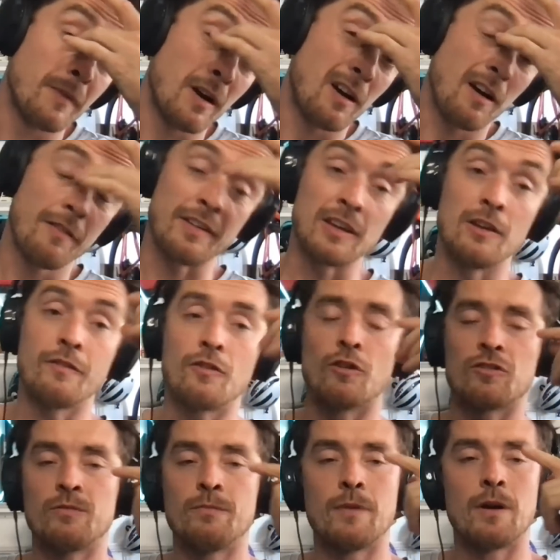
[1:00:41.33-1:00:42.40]
think you've got
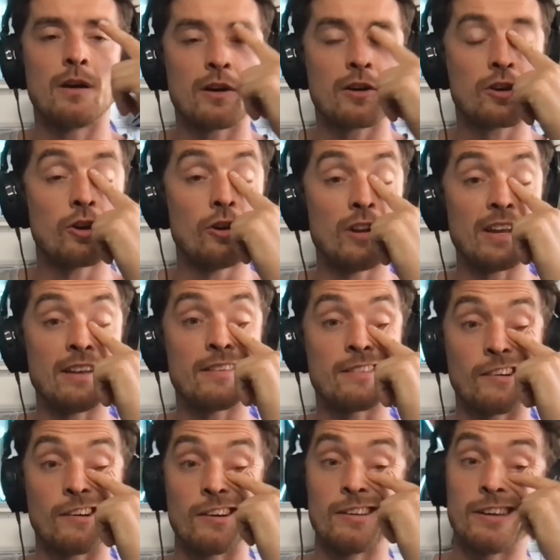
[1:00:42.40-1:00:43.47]
some good
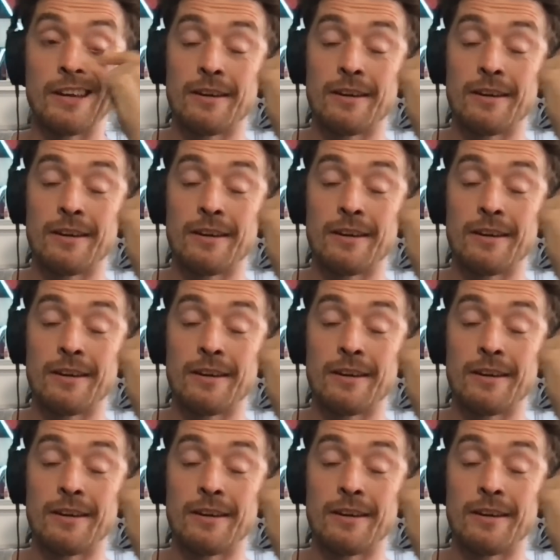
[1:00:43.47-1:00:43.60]
insight here.